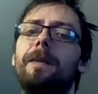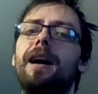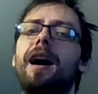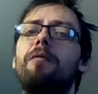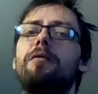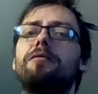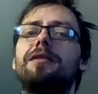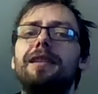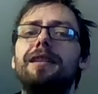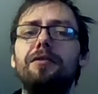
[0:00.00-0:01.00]
I will
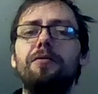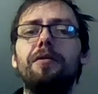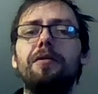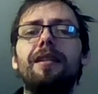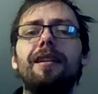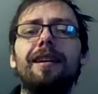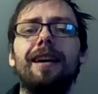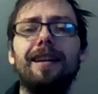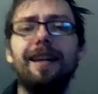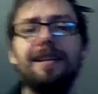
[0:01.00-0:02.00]
see you
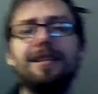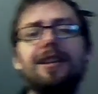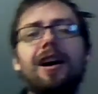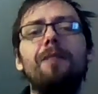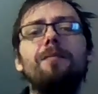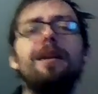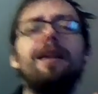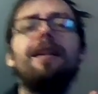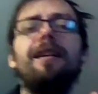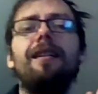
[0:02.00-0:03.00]
again next time.
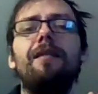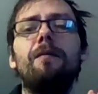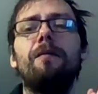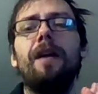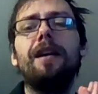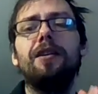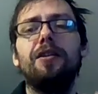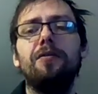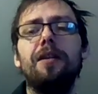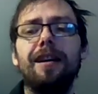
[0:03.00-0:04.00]
Thank
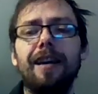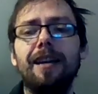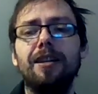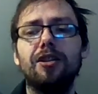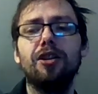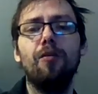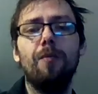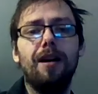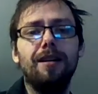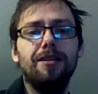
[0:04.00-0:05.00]
you again so
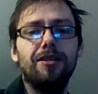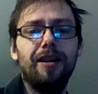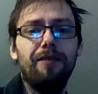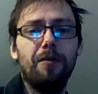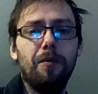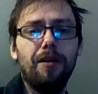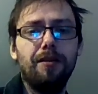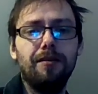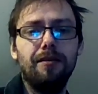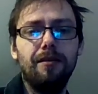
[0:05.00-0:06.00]
much, everyone.